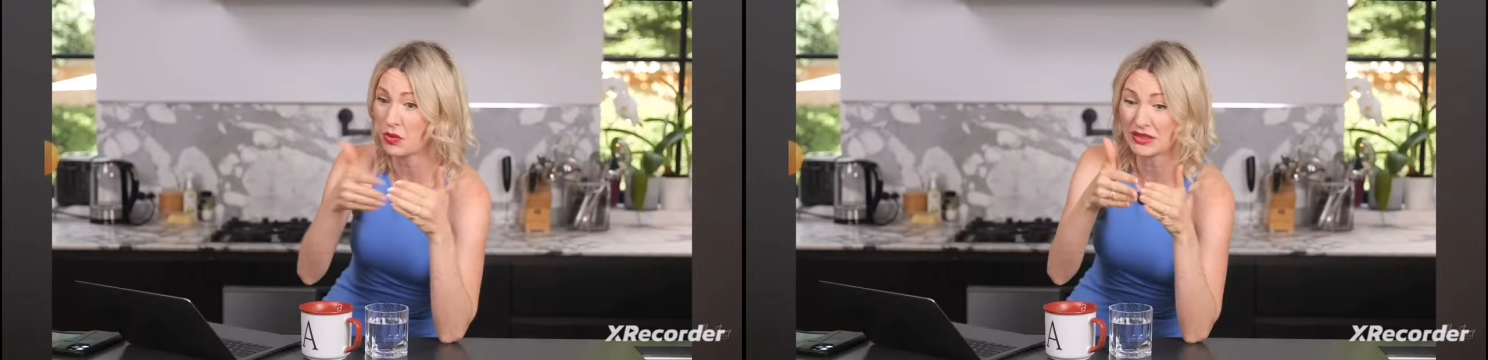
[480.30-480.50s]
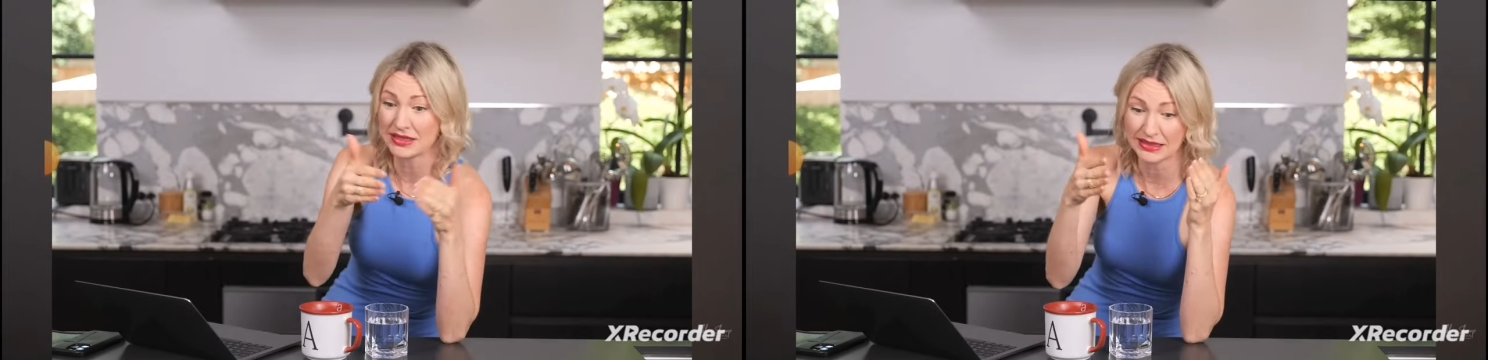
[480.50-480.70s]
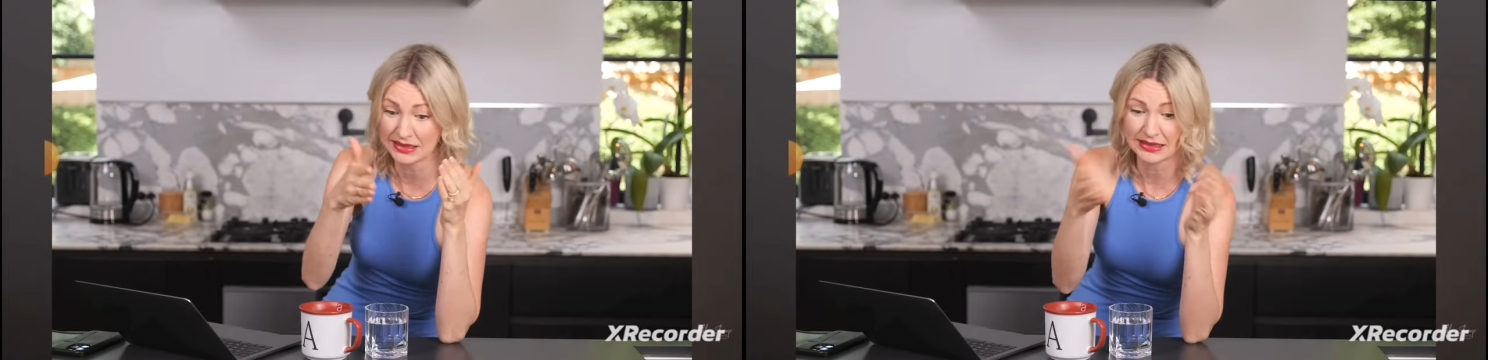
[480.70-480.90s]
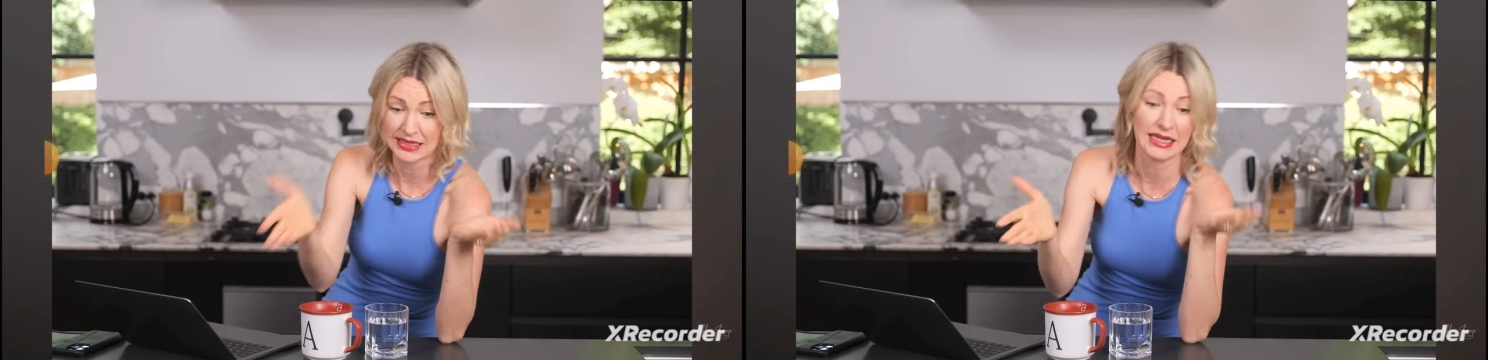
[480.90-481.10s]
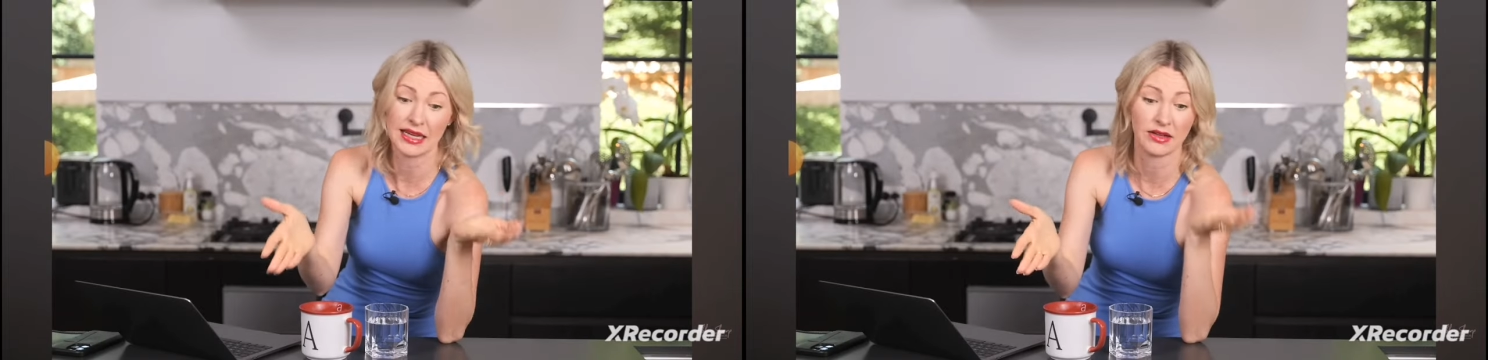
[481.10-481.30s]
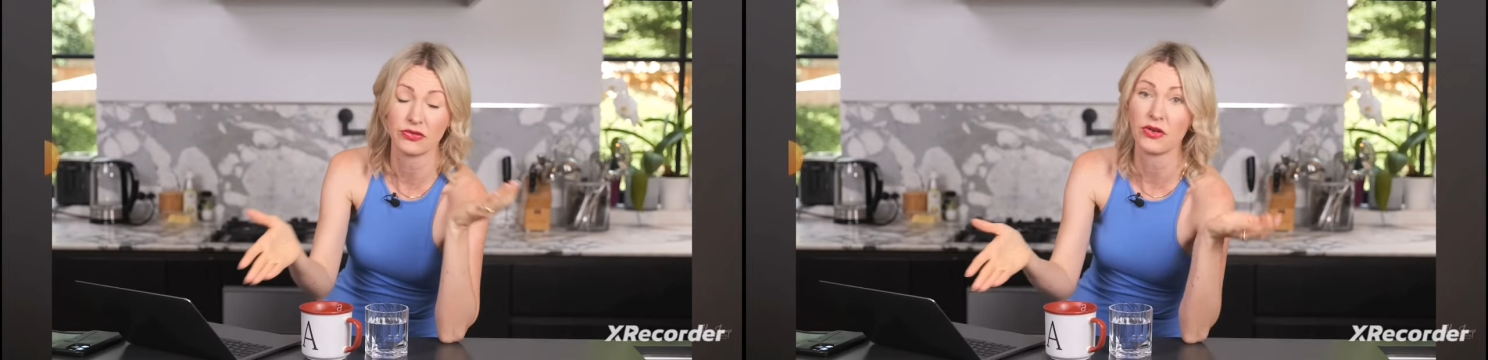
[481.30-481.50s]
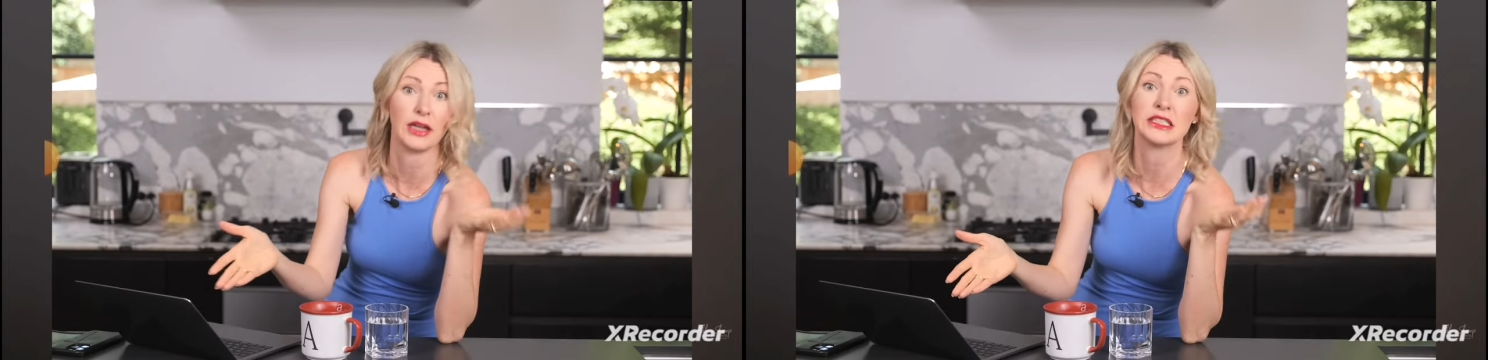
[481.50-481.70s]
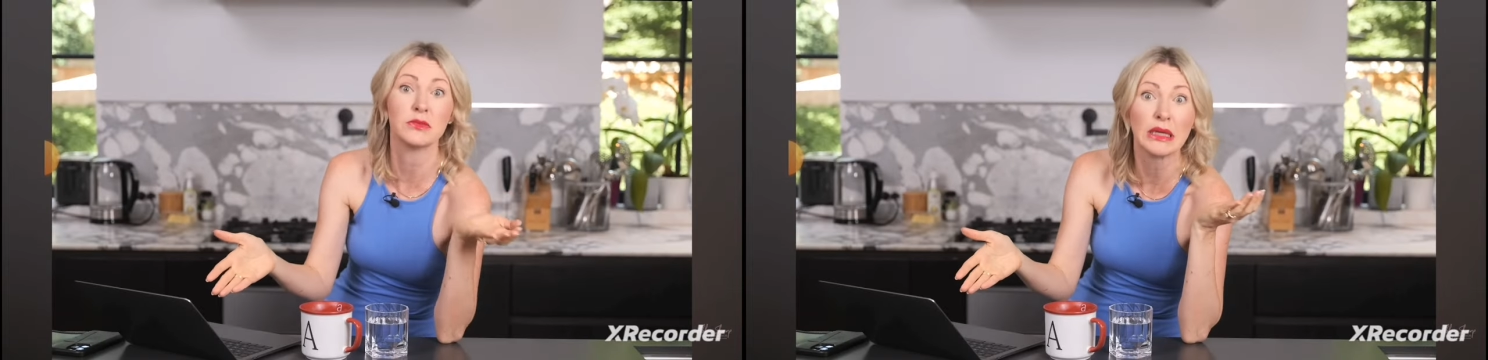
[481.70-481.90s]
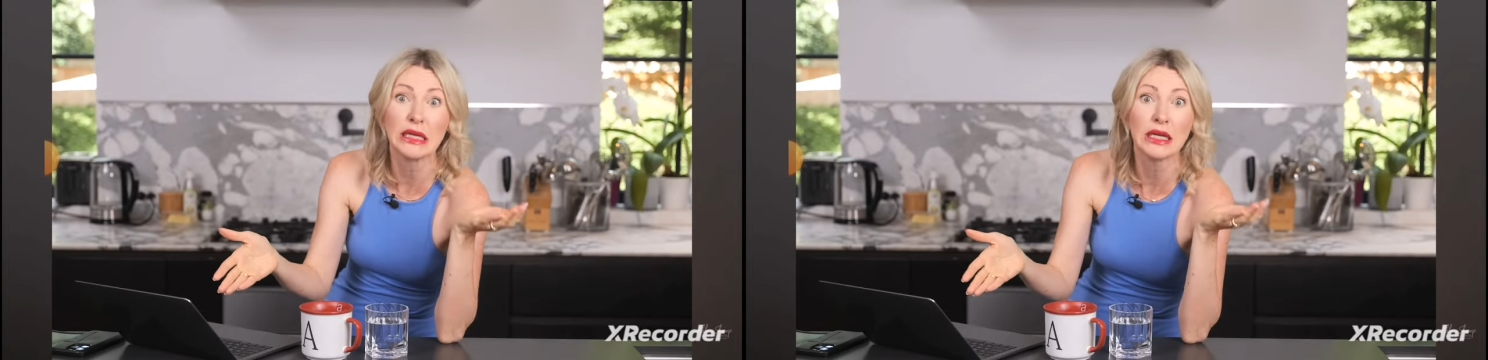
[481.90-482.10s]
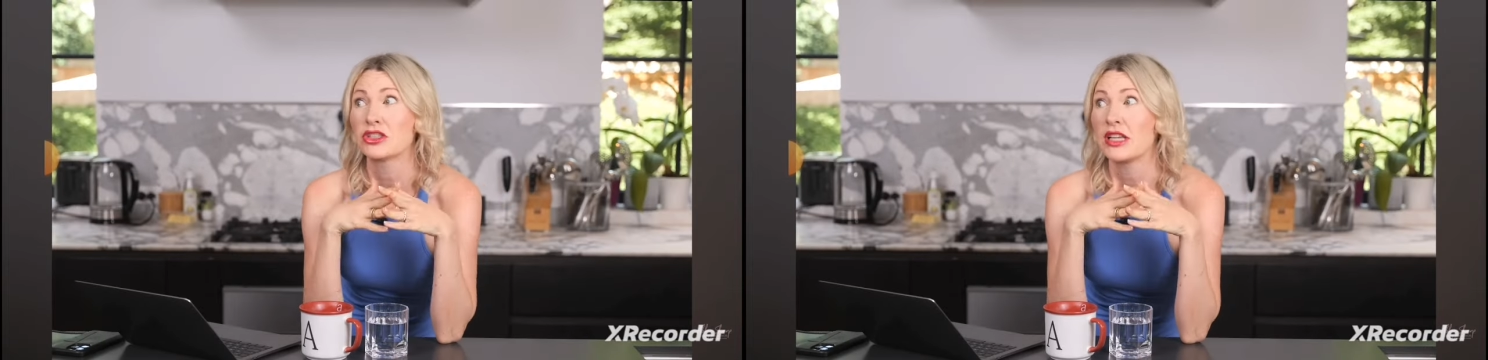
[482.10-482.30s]
it wasn't sitting in front of
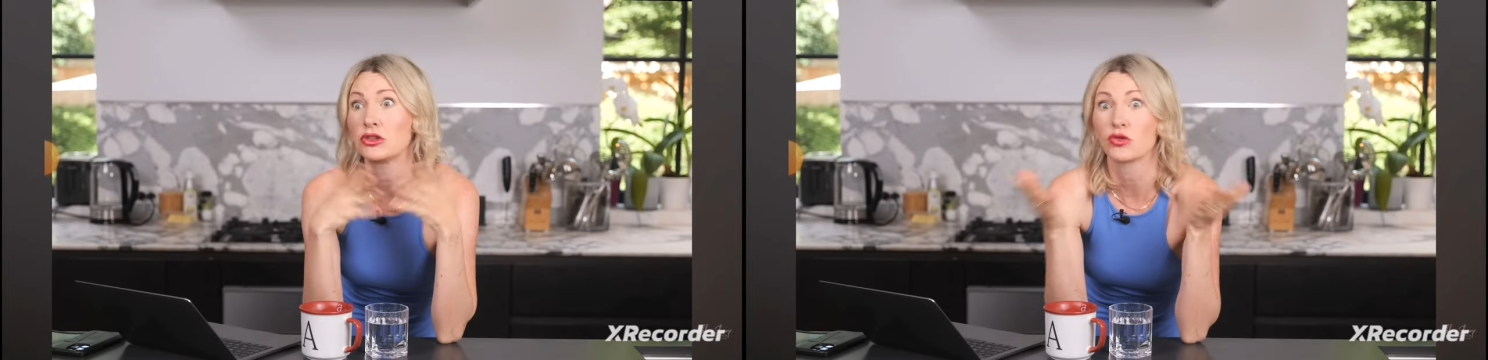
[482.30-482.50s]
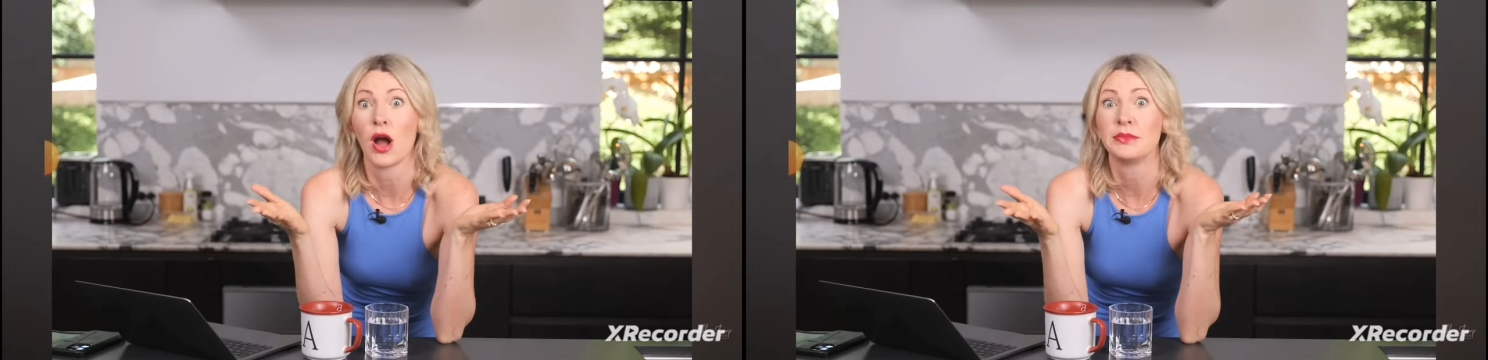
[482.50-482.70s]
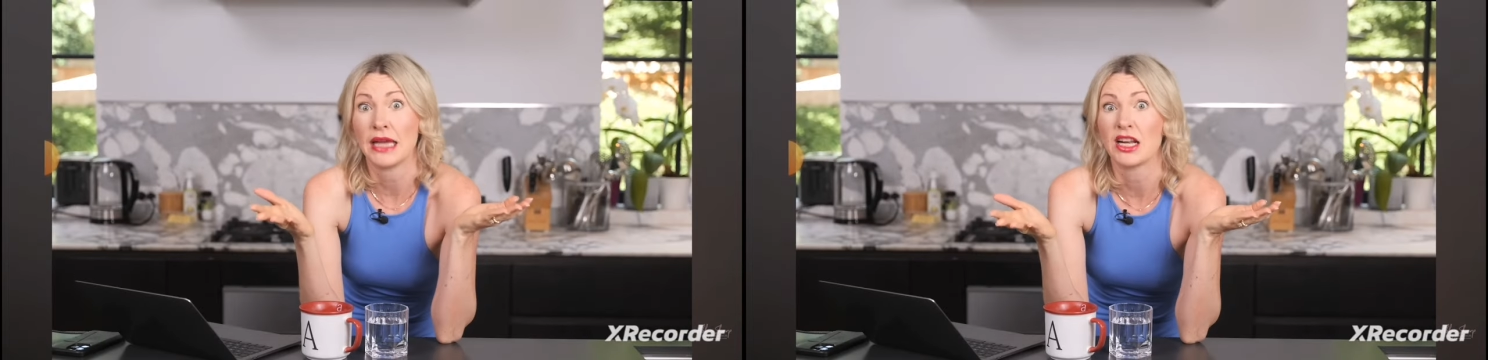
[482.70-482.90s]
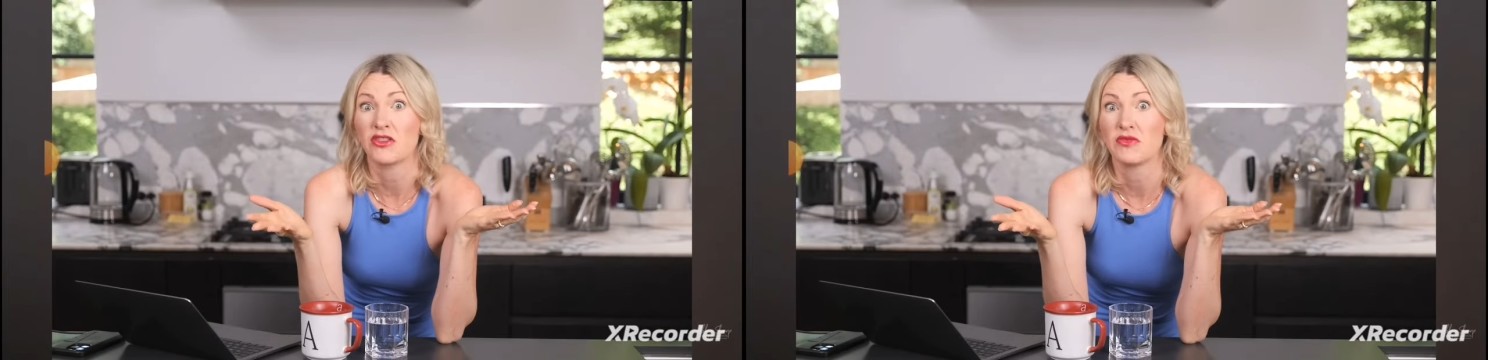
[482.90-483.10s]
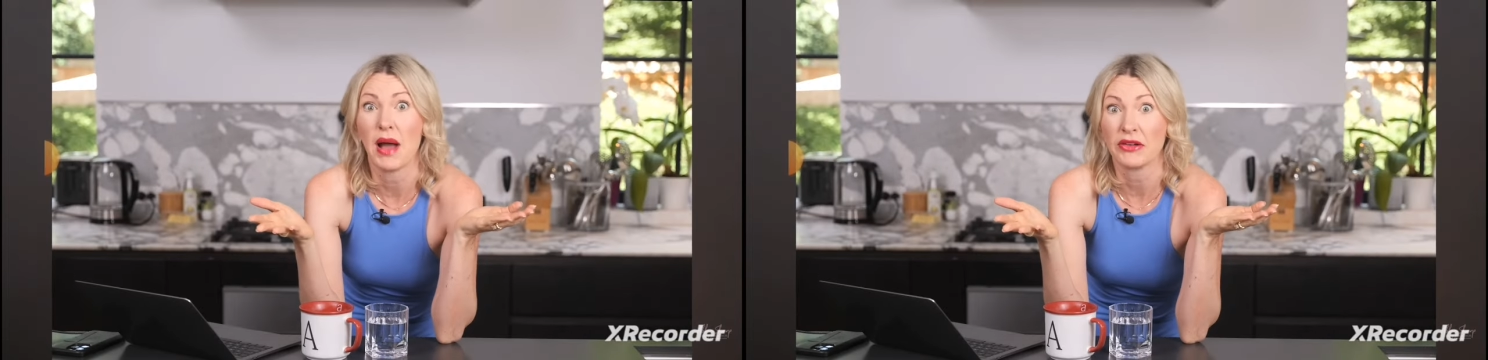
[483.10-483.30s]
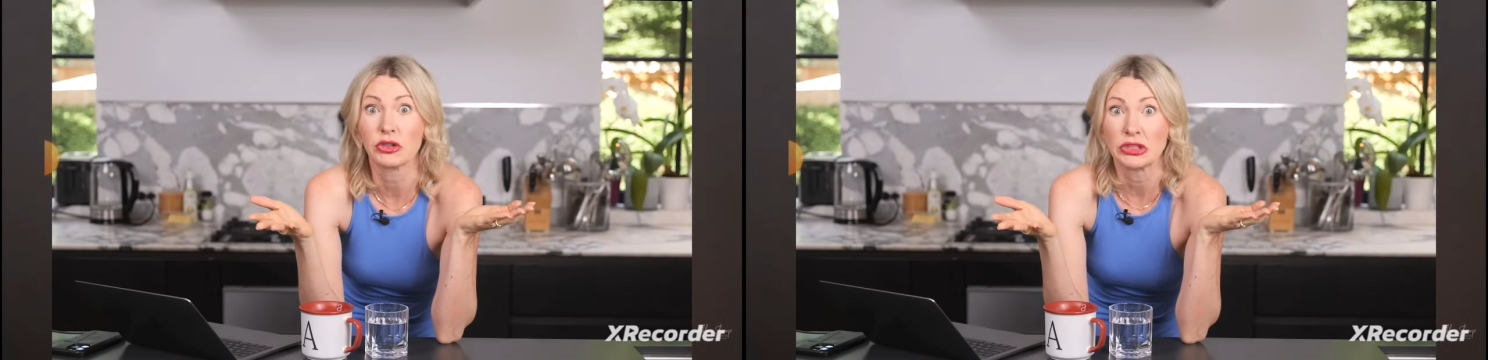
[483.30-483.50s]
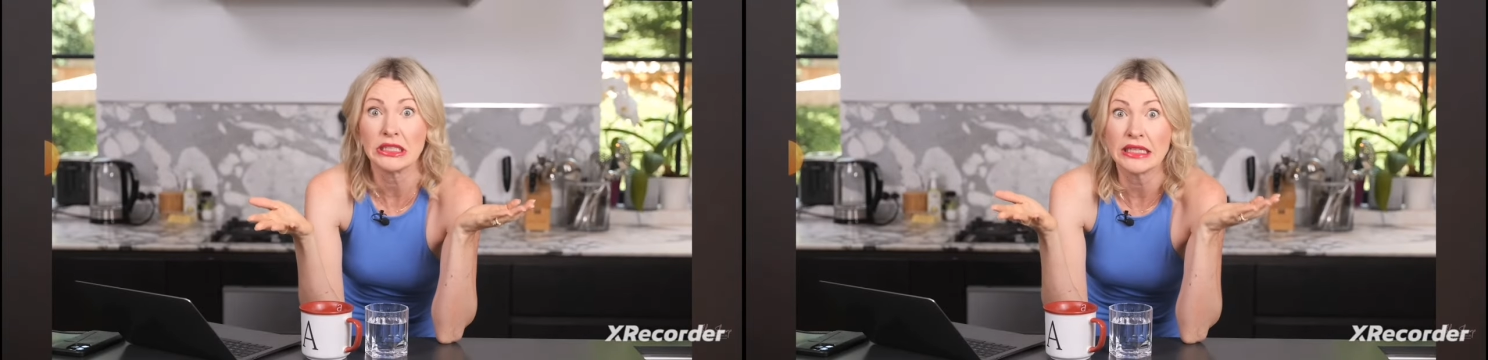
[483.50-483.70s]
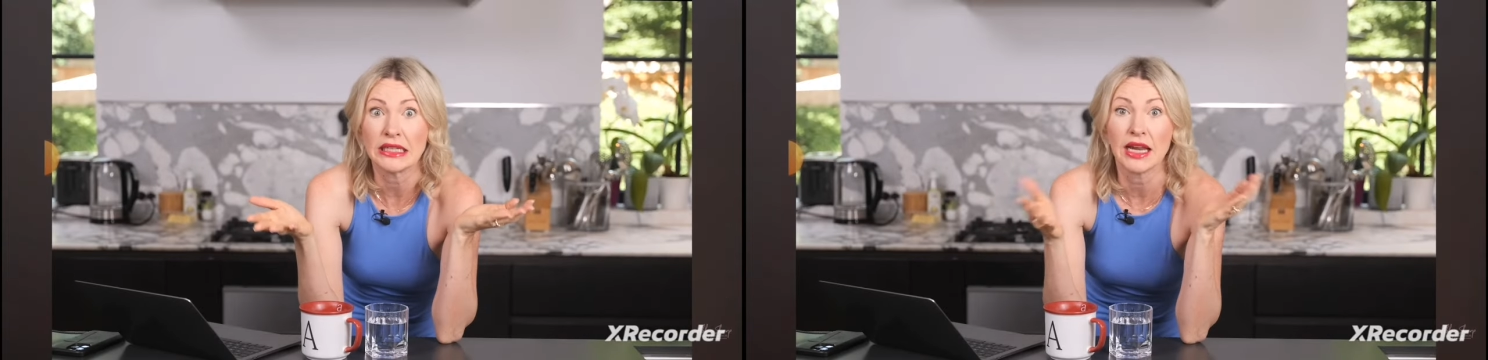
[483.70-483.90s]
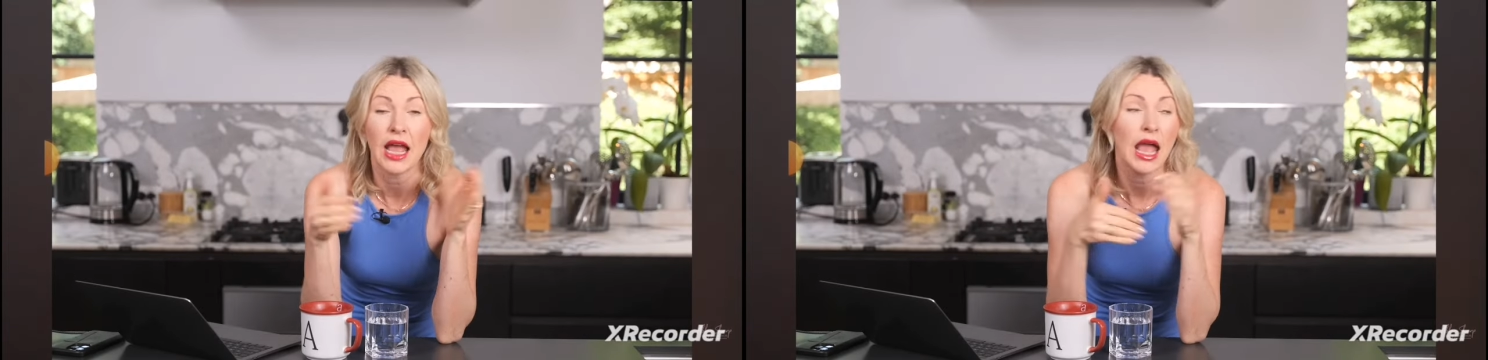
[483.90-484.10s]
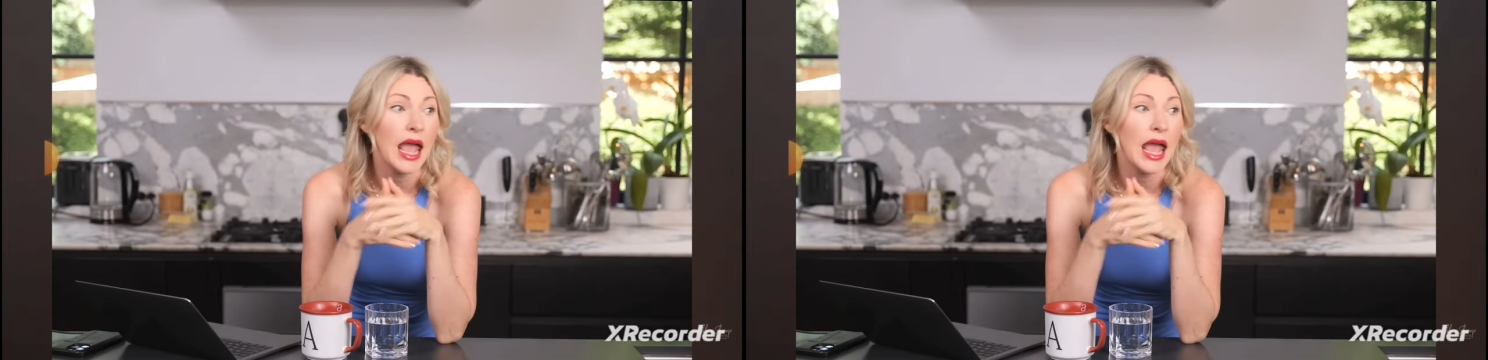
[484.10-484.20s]
me. It just like dropped out of my routine.